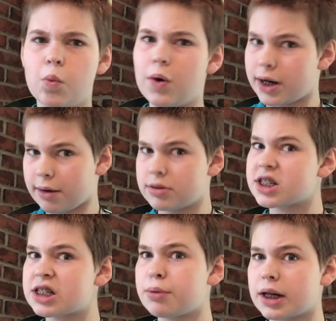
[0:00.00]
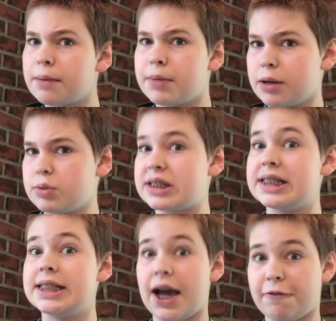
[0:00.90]
what I was expecting, but it was
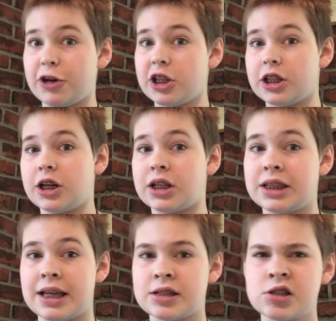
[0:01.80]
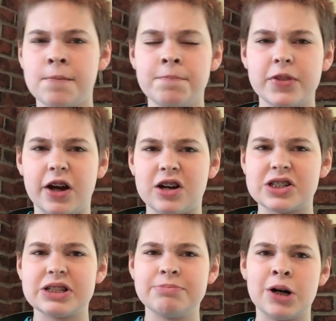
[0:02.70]
definitely not this.
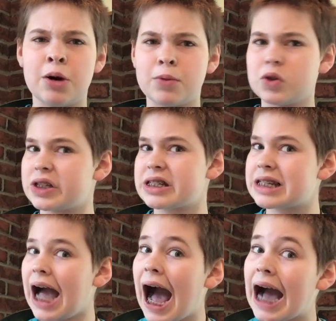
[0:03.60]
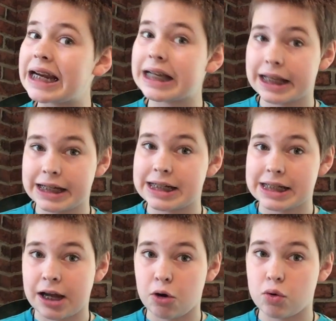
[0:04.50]
Honestly, Homeworld looks kinda like a
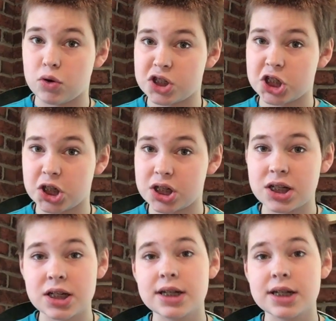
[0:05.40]
discount croissant.